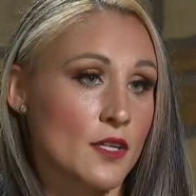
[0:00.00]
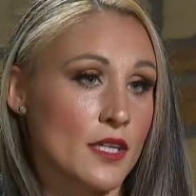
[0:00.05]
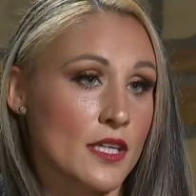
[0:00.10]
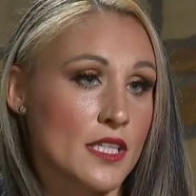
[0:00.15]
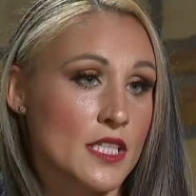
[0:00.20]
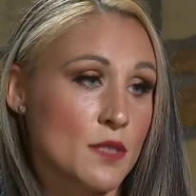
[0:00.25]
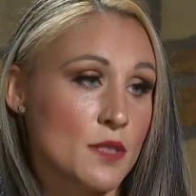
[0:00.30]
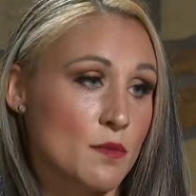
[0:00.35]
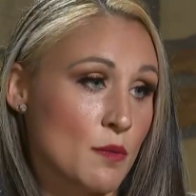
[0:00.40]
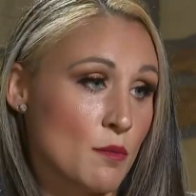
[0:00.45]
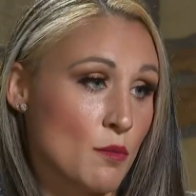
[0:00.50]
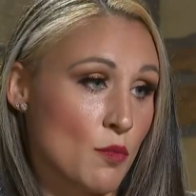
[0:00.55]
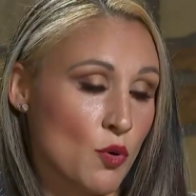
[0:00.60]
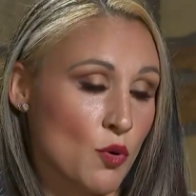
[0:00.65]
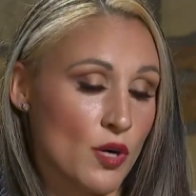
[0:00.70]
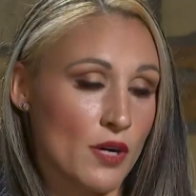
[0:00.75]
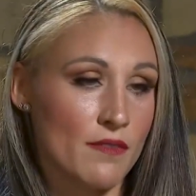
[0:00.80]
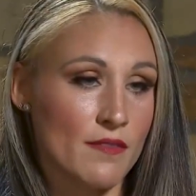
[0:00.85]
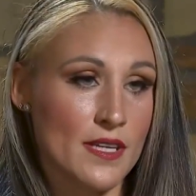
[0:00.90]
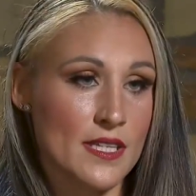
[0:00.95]
needs to be
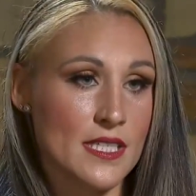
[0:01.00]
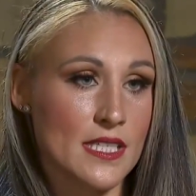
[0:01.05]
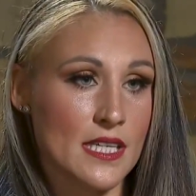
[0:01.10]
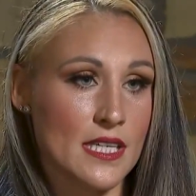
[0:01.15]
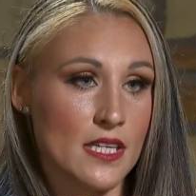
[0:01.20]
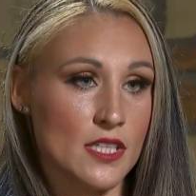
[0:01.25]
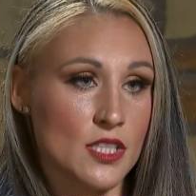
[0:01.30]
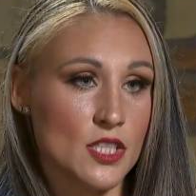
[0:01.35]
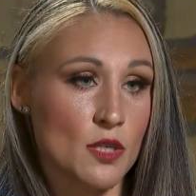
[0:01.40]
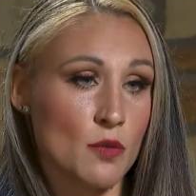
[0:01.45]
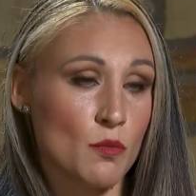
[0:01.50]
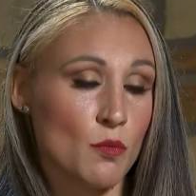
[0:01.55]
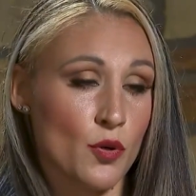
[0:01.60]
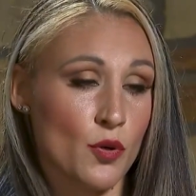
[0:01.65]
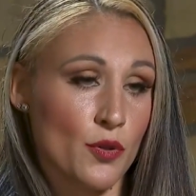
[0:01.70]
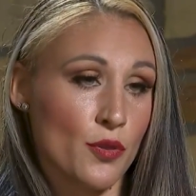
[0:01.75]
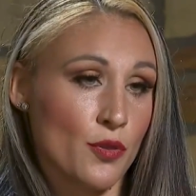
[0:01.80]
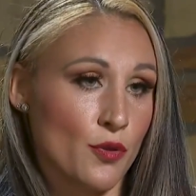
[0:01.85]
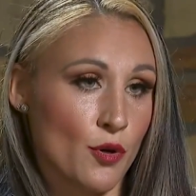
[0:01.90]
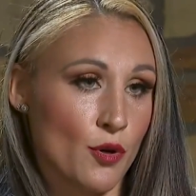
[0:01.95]
more investigation, a more
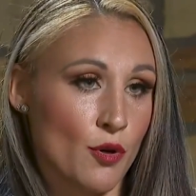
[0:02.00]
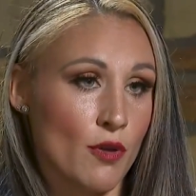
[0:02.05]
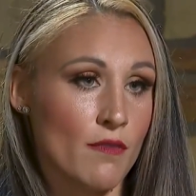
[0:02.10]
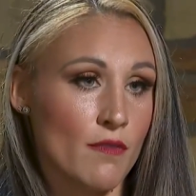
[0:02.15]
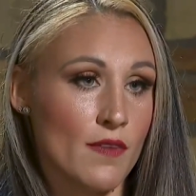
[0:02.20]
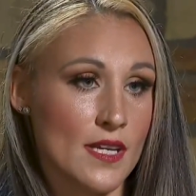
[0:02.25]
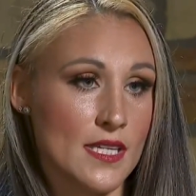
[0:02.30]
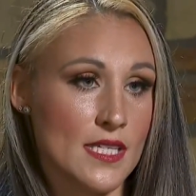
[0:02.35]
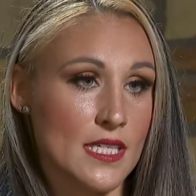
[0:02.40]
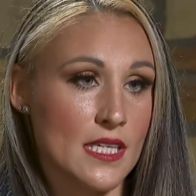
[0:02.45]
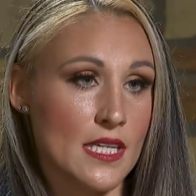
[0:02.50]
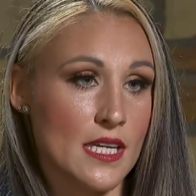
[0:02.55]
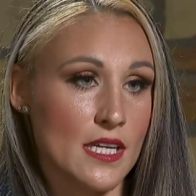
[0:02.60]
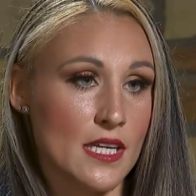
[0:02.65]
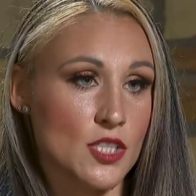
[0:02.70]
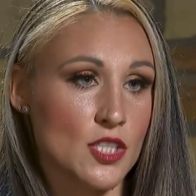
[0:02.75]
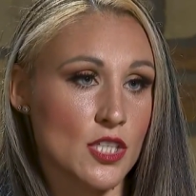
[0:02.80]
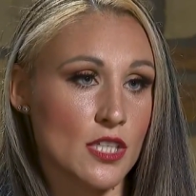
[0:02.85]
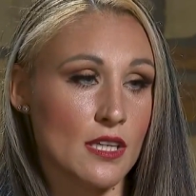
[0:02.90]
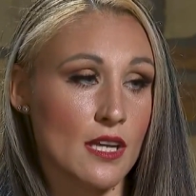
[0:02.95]
thorough
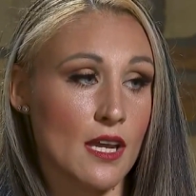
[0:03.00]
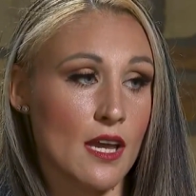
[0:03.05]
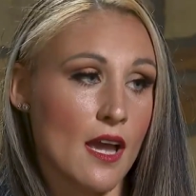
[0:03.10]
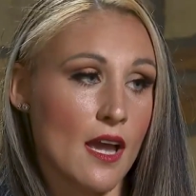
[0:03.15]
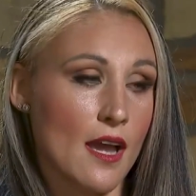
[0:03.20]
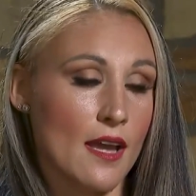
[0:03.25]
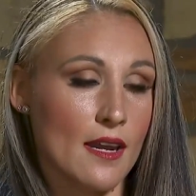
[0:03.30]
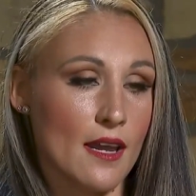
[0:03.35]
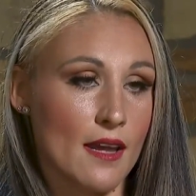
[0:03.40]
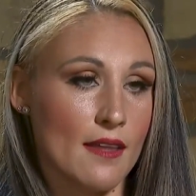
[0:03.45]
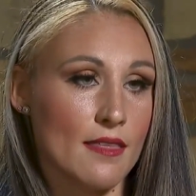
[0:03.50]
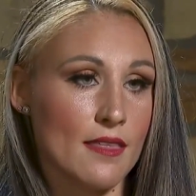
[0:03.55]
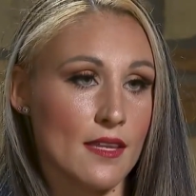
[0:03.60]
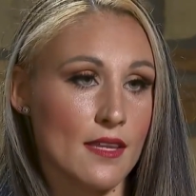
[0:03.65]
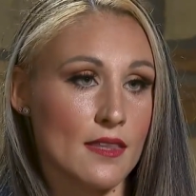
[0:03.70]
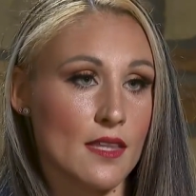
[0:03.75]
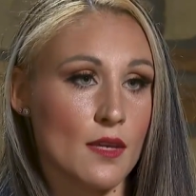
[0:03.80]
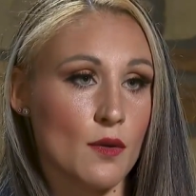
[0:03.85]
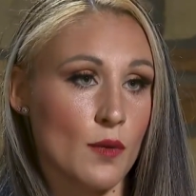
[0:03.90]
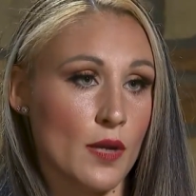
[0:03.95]
investigation, and I
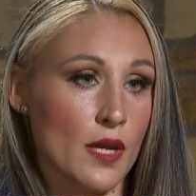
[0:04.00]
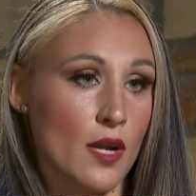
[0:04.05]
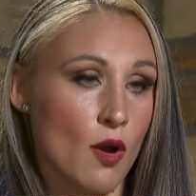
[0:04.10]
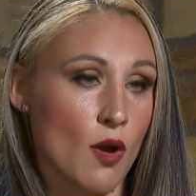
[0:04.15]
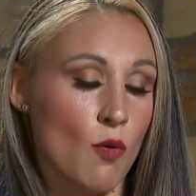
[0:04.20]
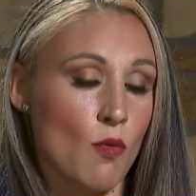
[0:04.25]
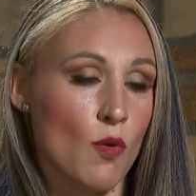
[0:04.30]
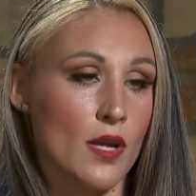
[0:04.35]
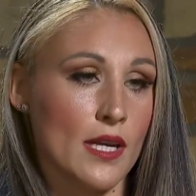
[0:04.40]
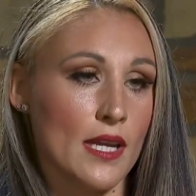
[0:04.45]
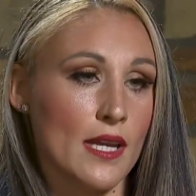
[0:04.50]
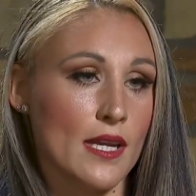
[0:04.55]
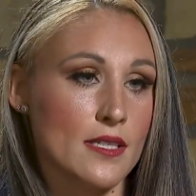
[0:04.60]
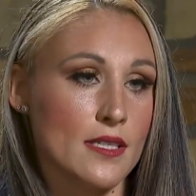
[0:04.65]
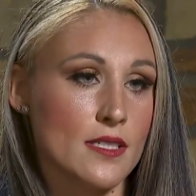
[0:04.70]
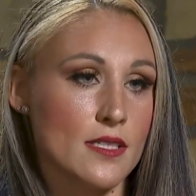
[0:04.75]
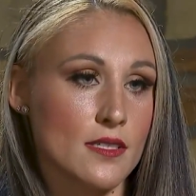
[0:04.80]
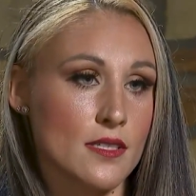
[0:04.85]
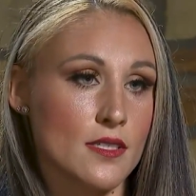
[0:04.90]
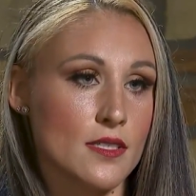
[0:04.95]
think that we all want
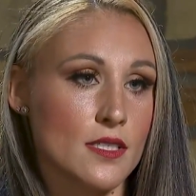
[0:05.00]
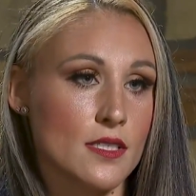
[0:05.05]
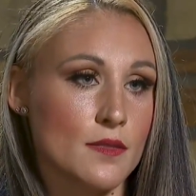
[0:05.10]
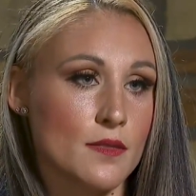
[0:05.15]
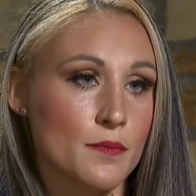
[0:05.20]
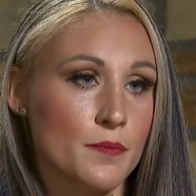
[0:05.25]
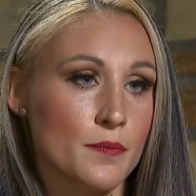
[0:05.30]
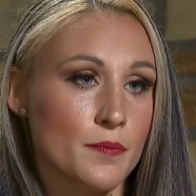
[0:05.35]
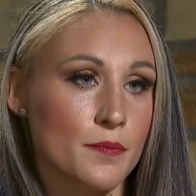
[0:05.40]
answers.